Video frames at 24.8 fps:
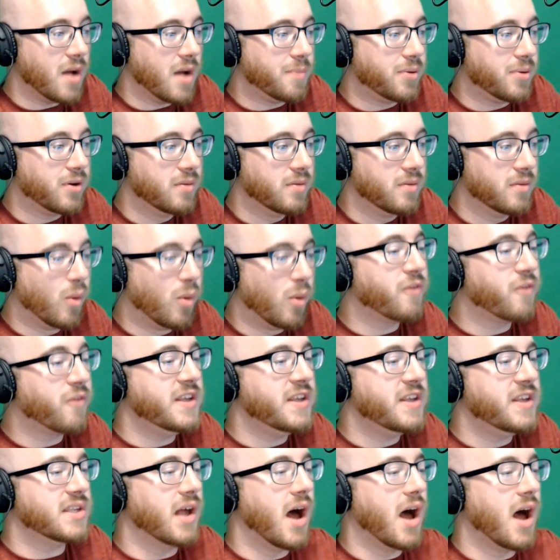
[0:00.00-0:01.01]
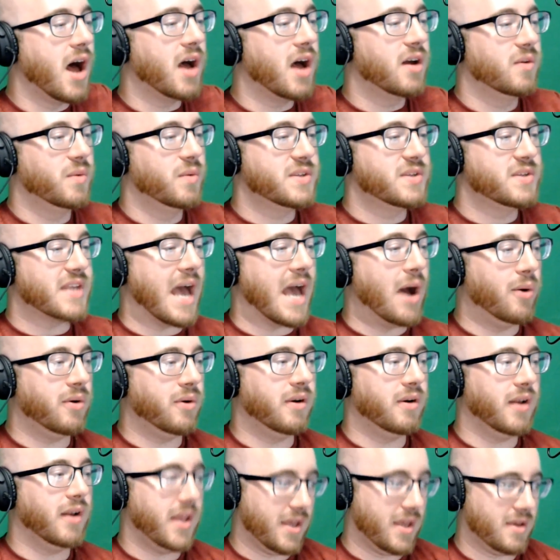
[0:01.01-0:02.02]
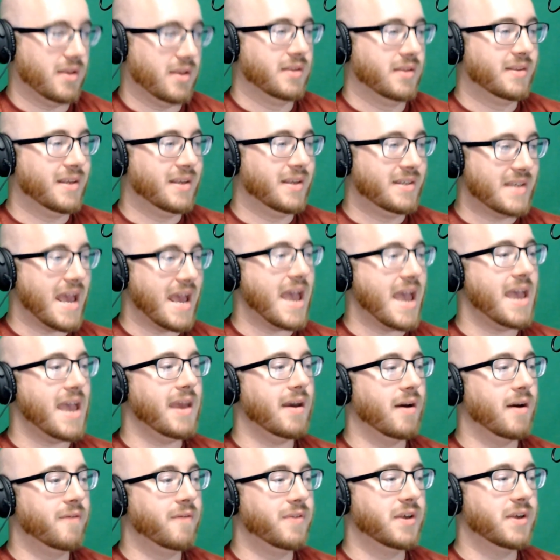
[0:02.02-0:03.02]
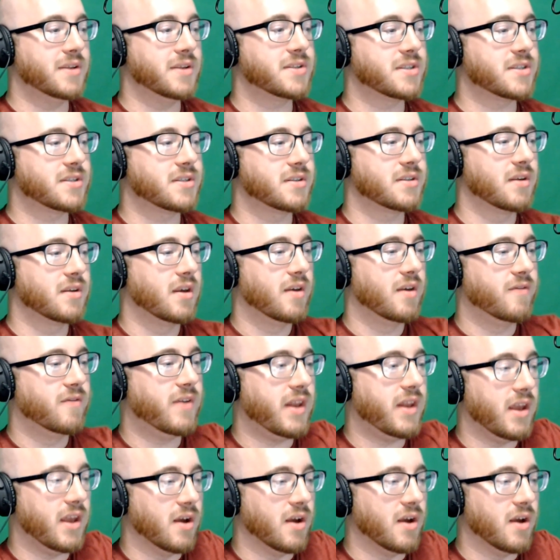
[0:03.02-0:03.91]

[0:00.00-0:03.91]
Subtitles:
Morphe's Law was out like the day of this video.